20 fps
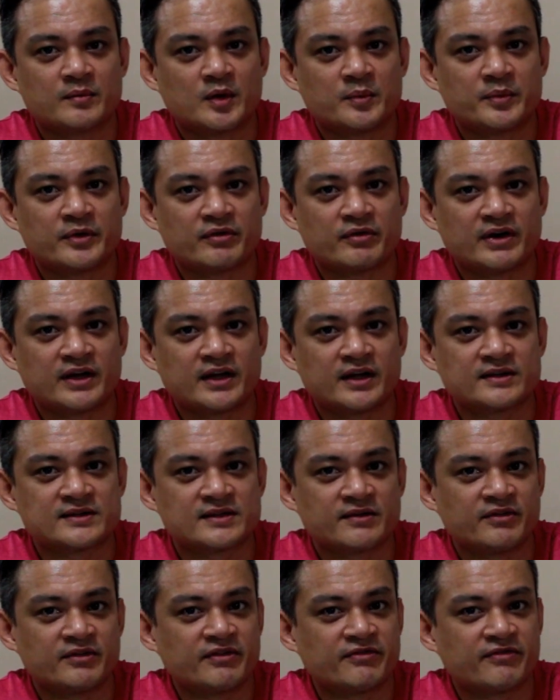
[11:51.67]
I'll be running at
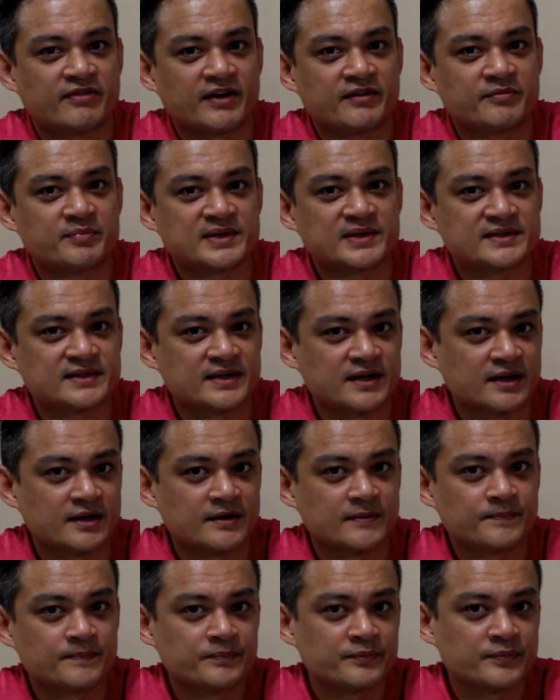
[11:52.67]

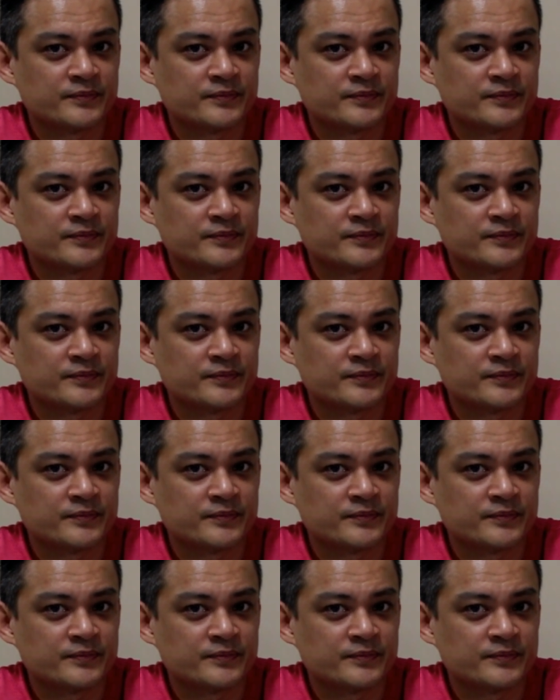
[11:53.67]
75%